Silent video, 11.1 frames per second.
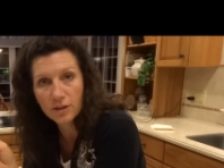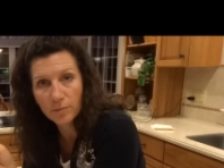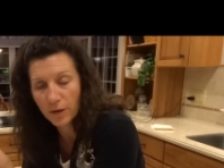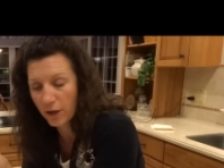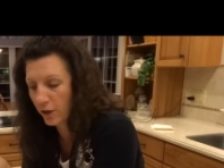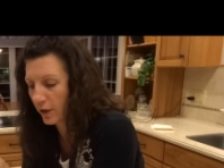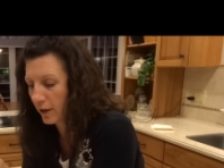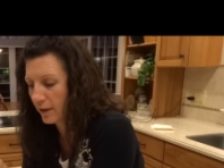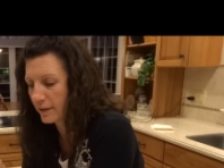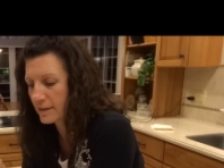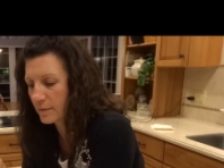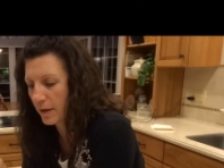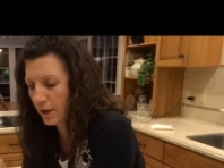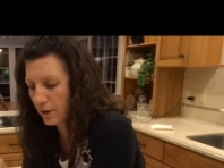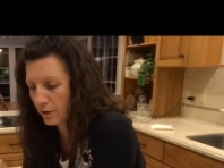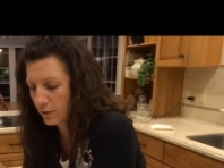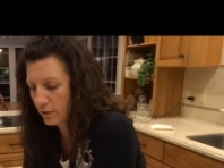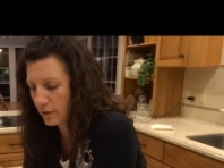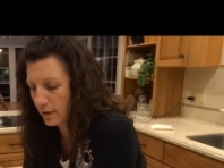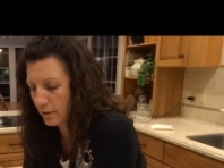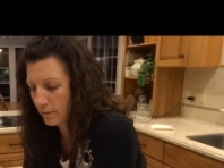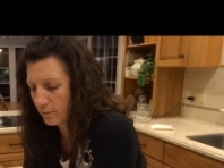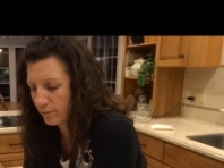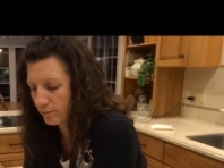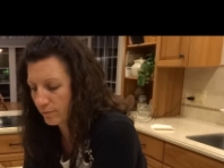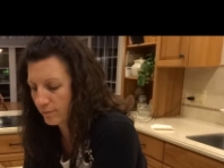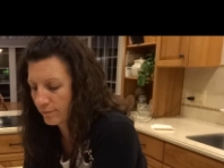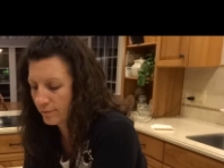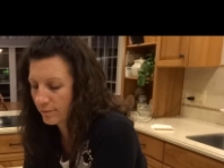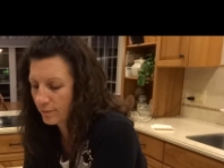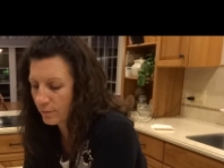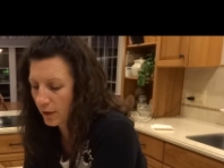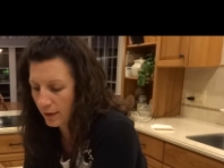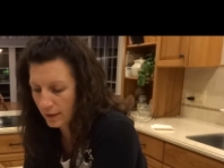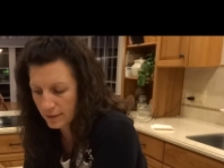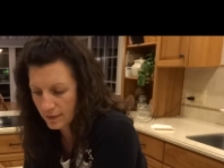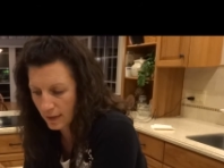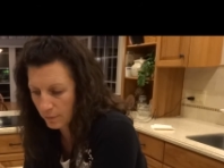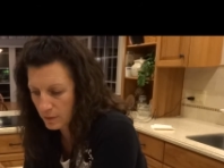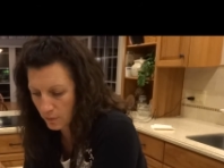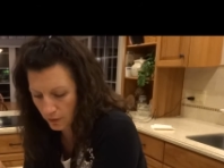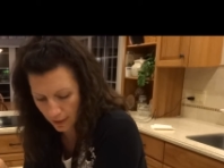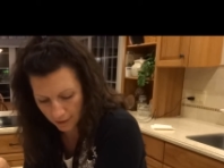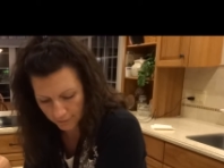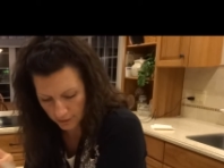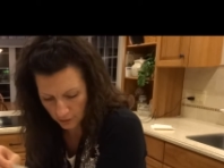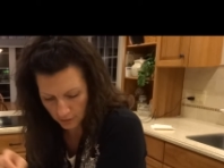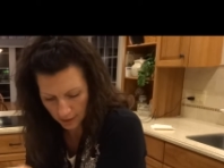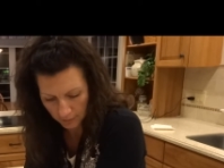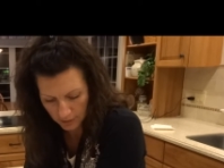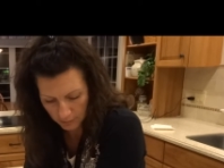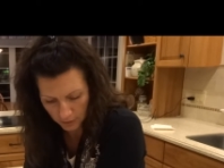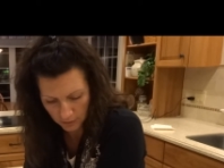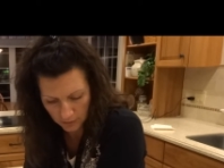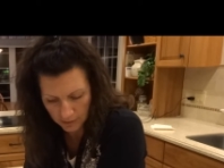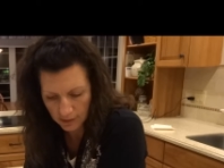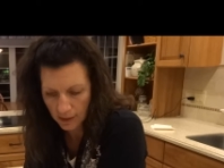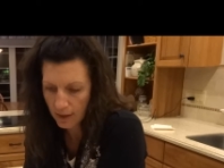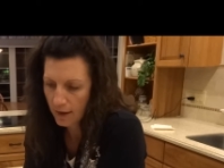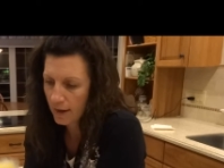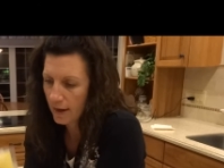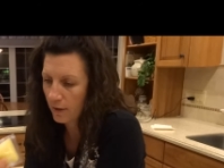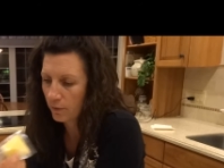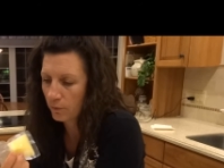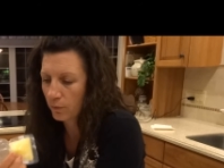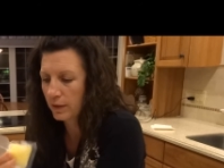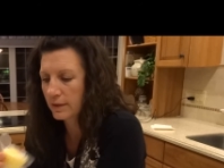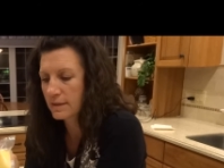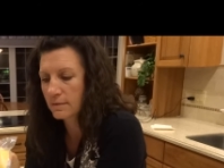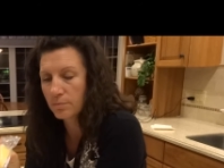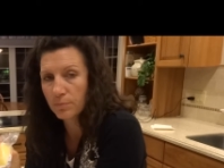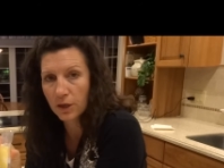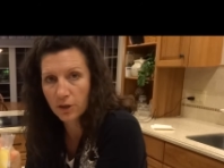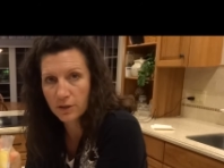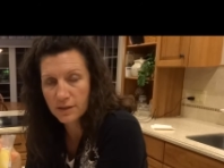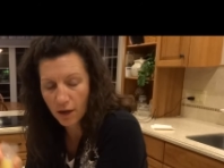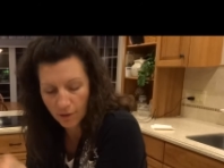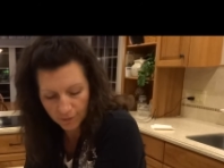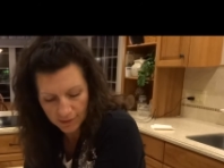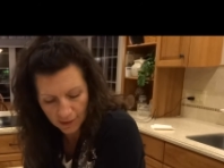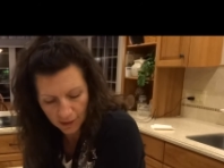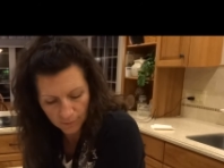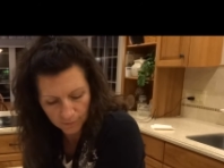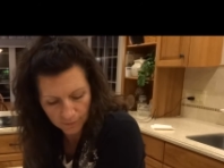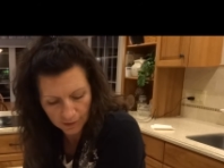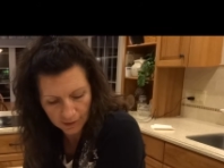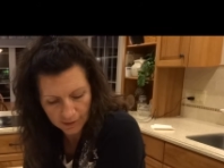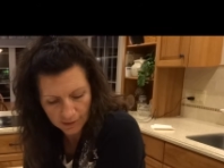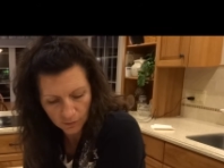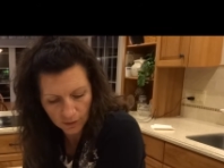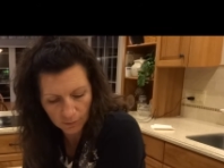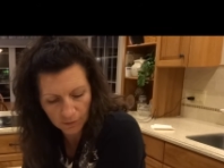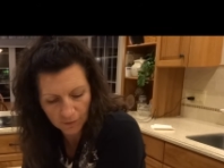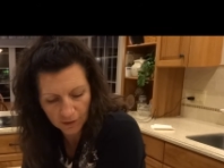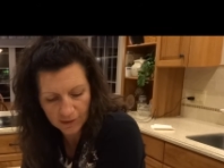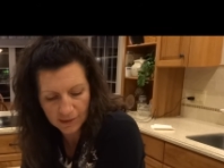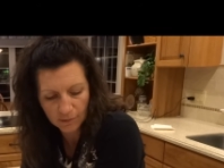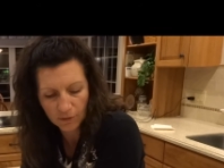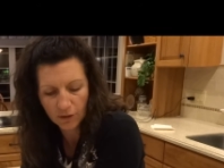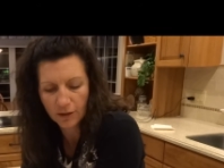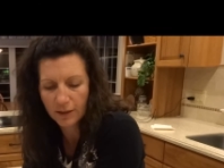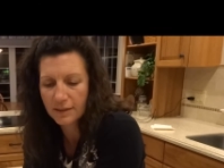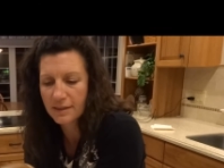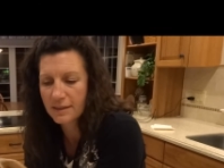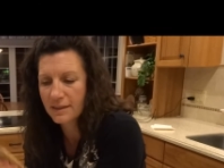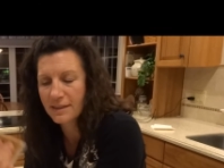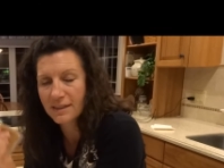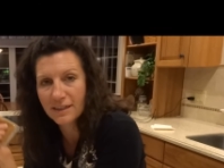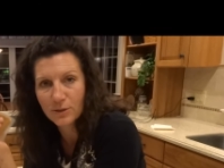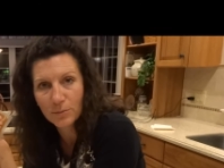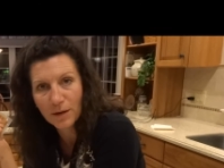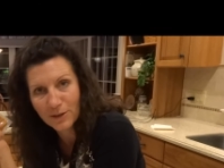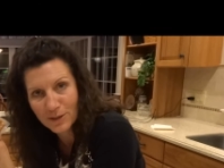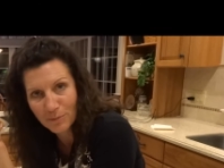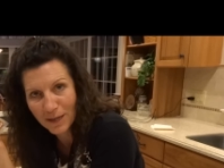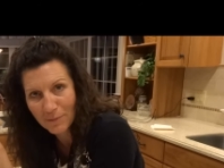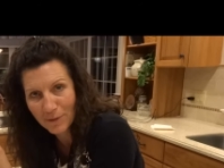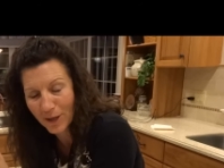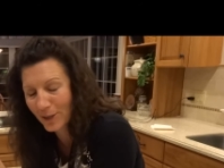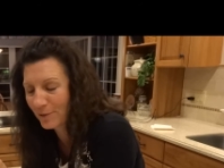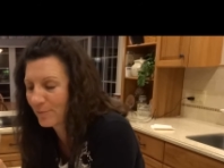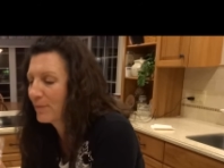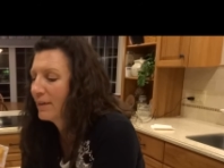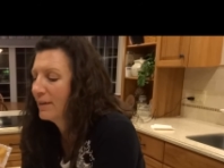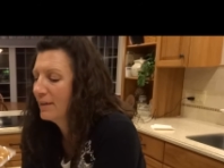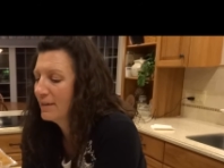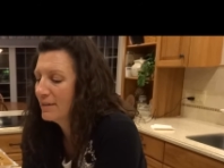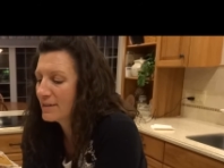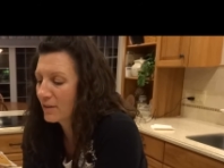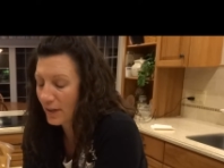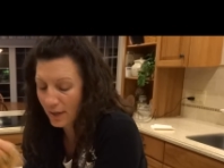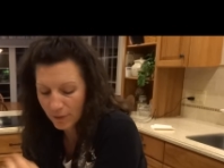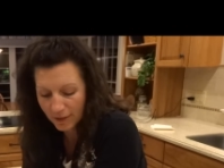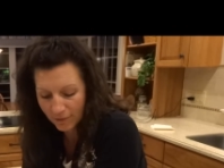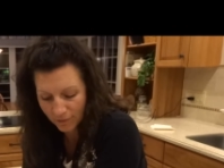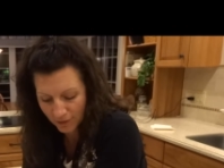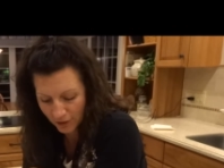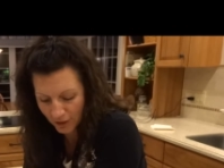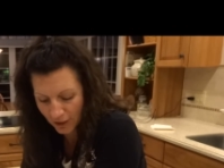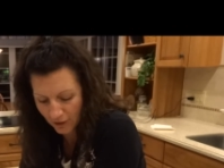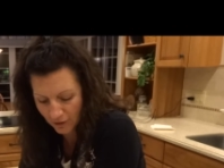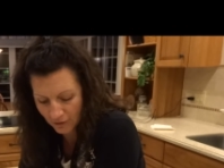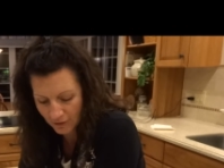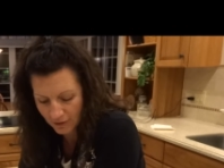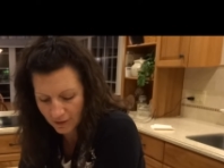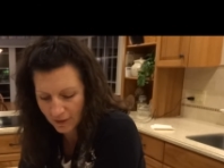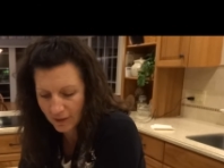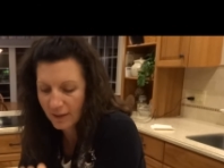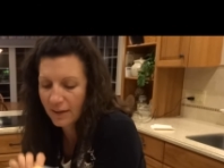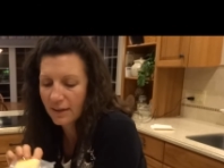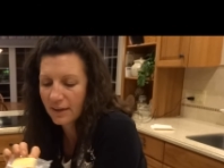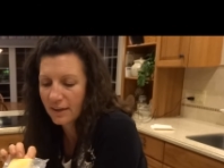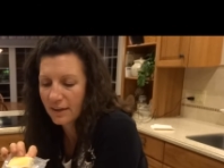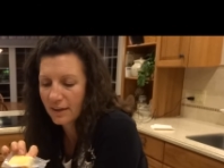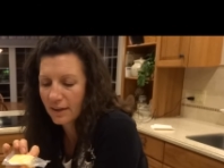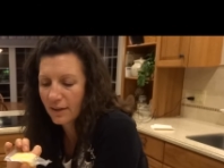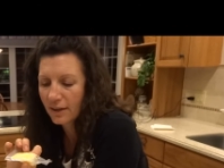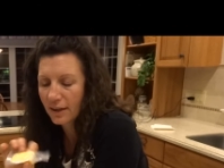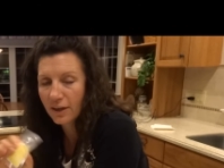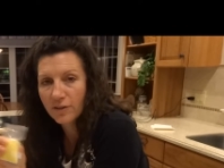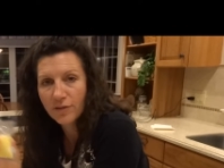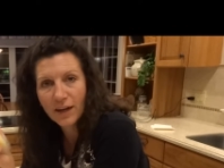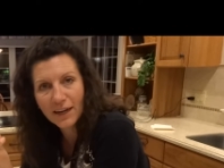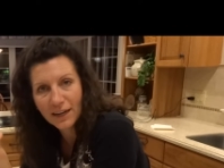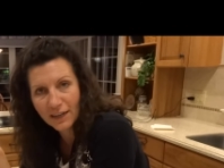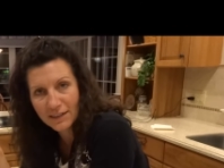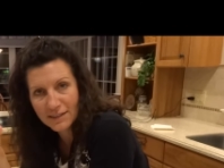of butter that's about mm, probably a tablespoon and a half to two tablespoons. And when this butter softens up, it's going to be very similar in consistency to a pouch of peanut butter. So anyway, there you go. Clarified,